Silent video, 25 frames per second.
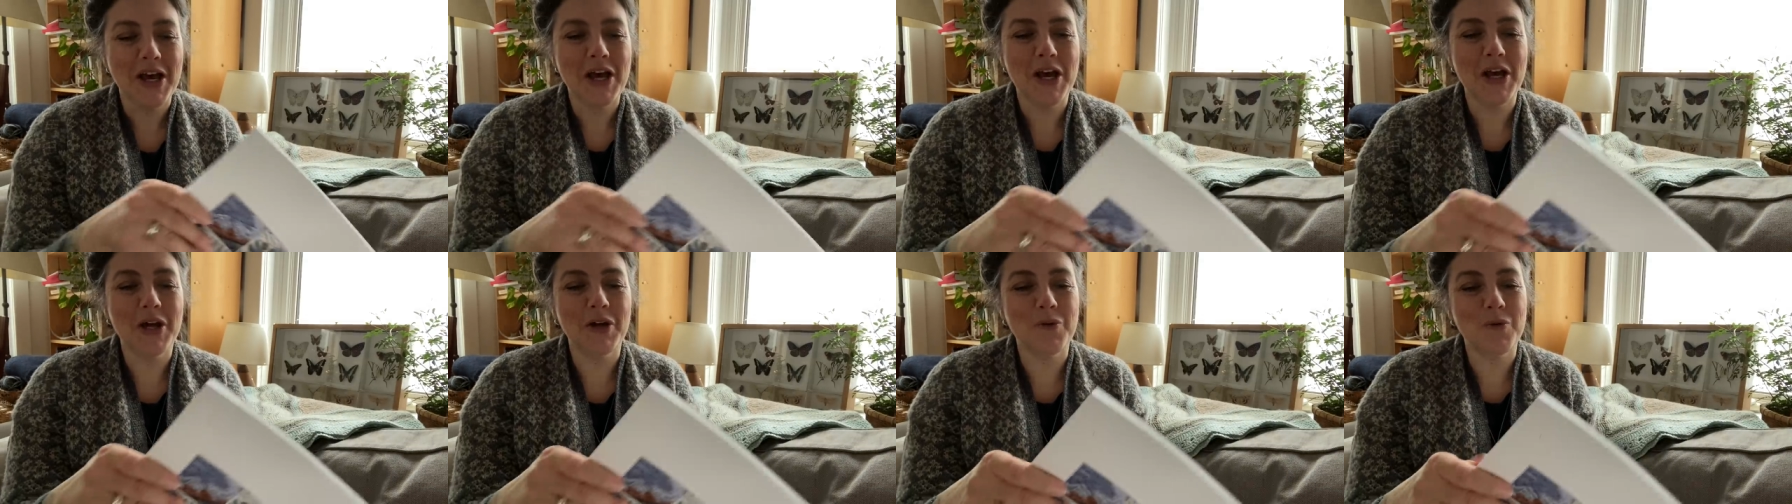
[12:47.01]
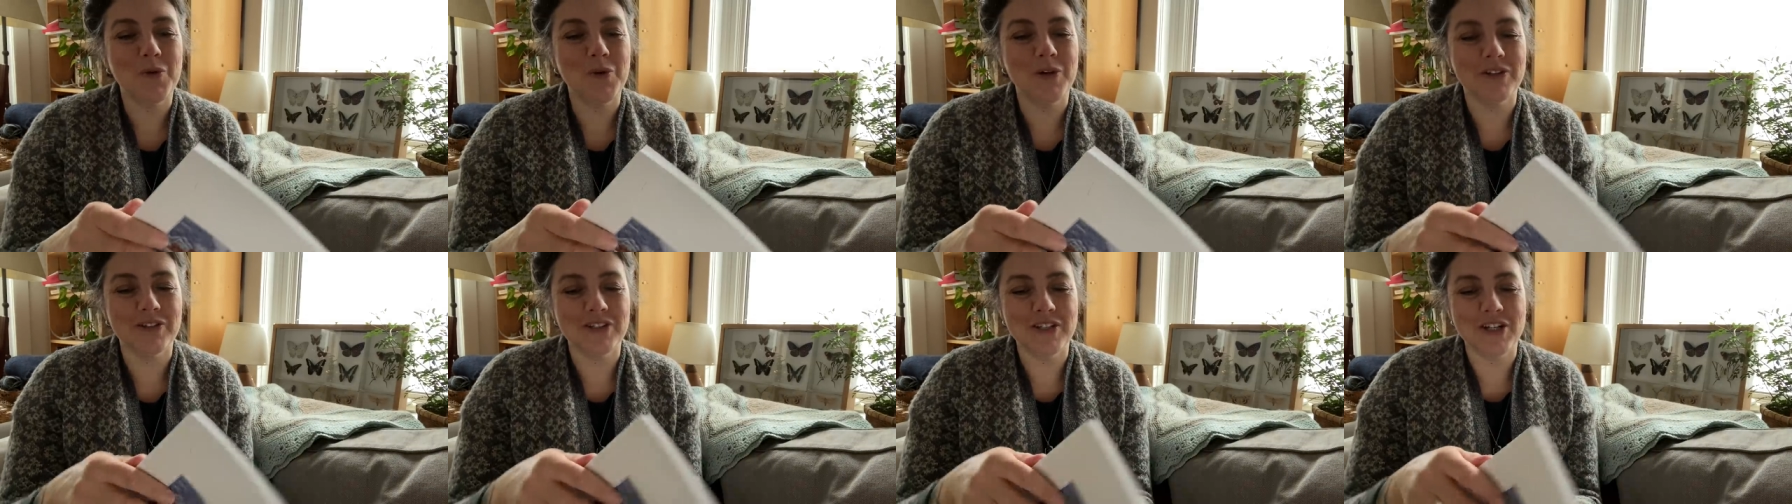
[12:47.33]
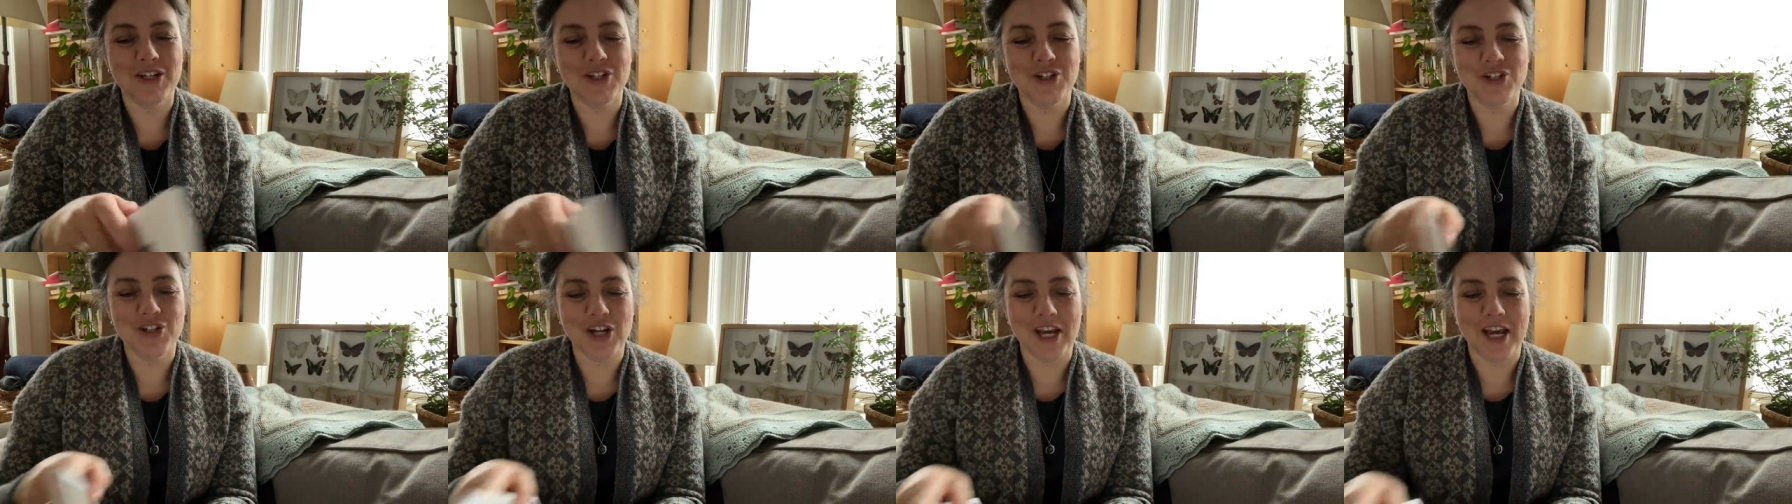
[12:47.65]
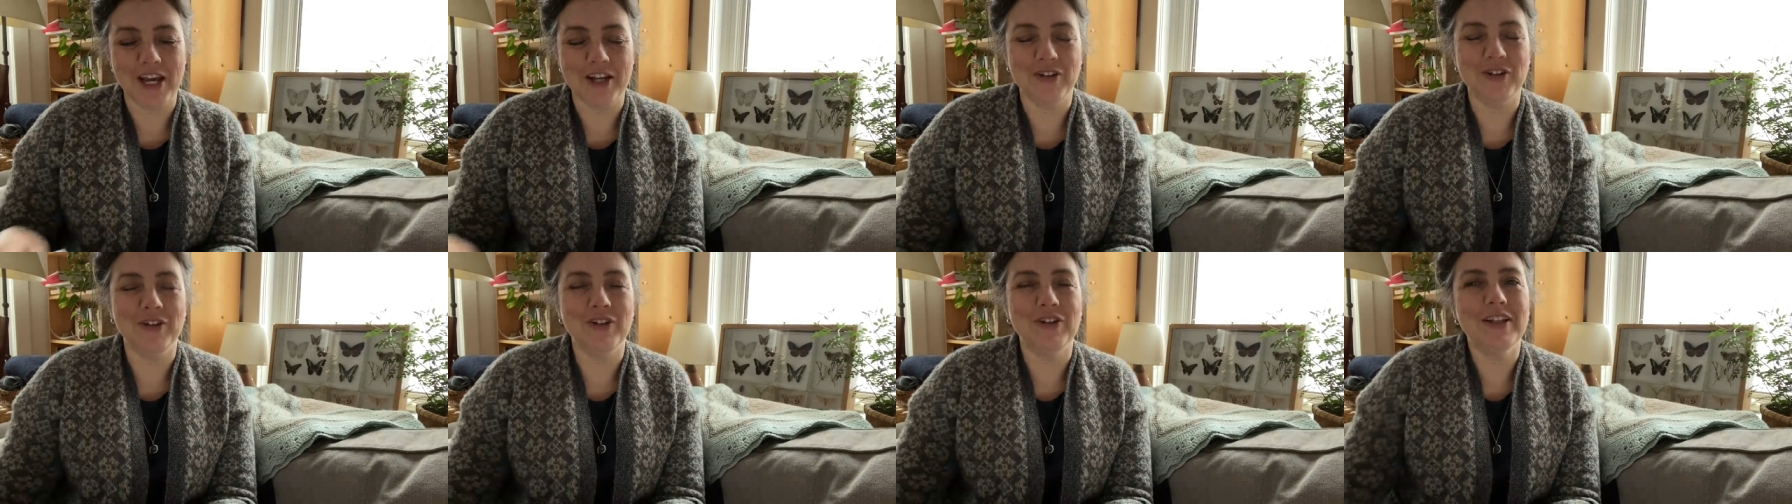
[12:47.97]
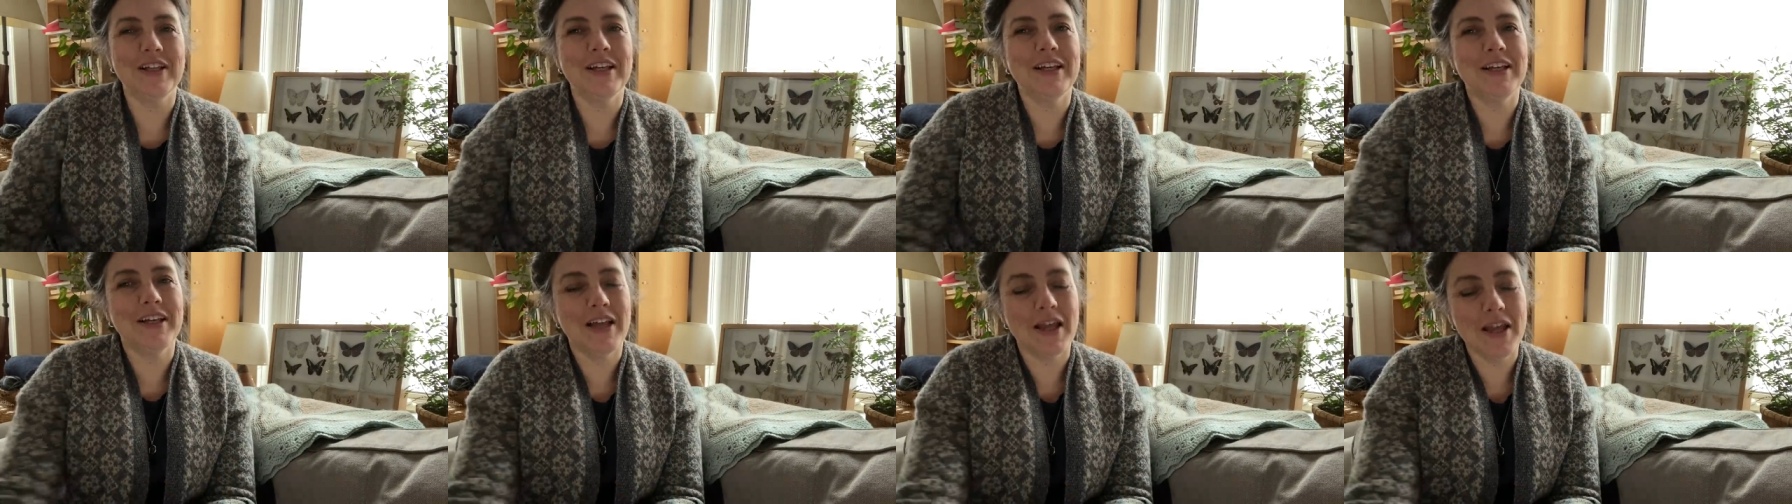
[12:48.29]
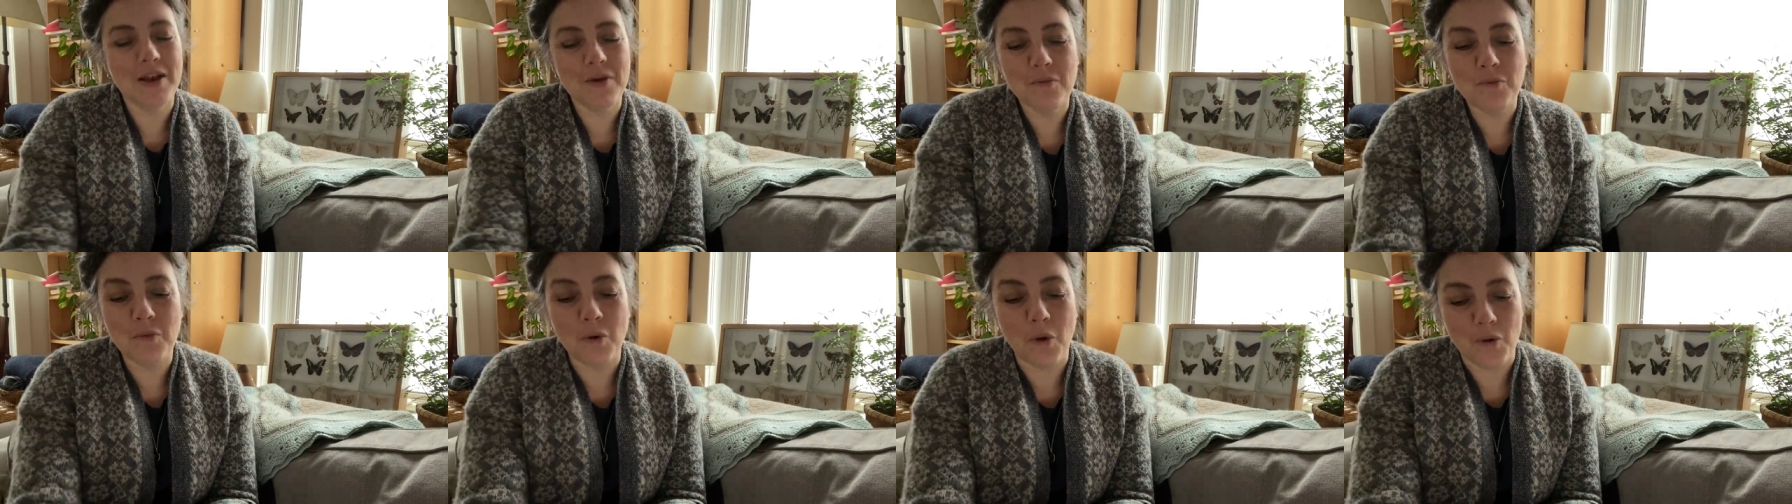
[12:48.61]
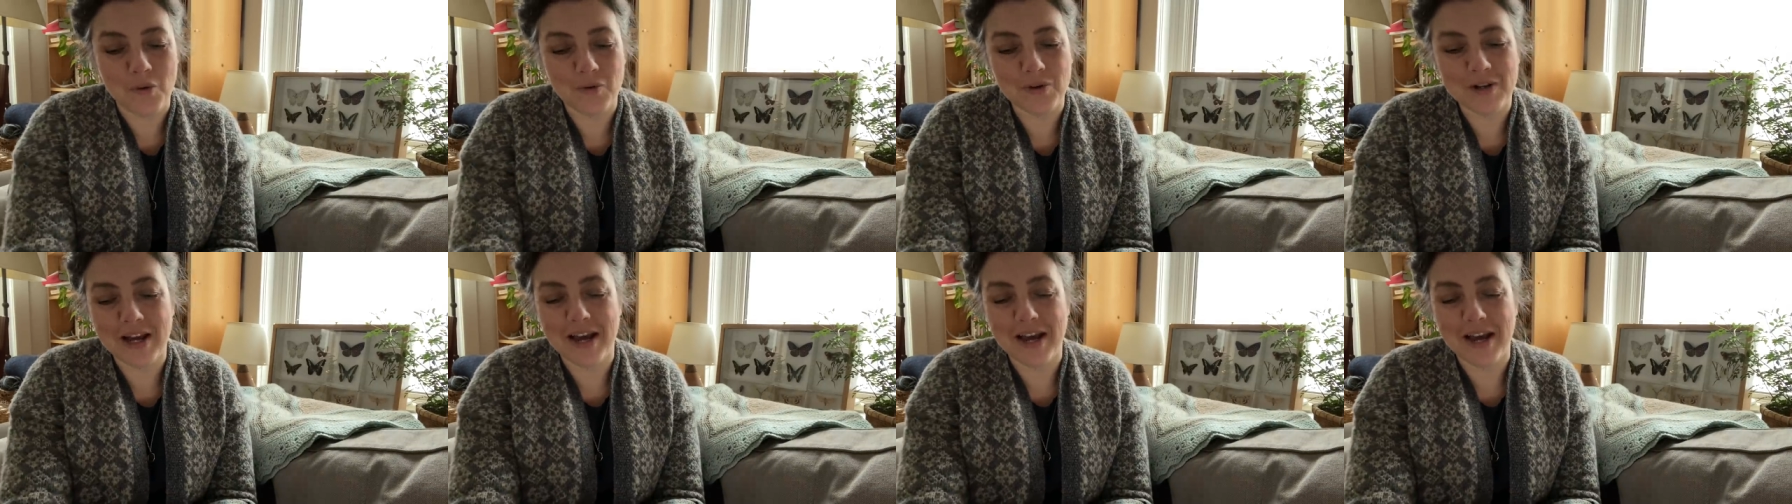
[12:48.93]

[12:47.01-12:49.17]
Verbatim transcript: a quilting channel. It, it won't.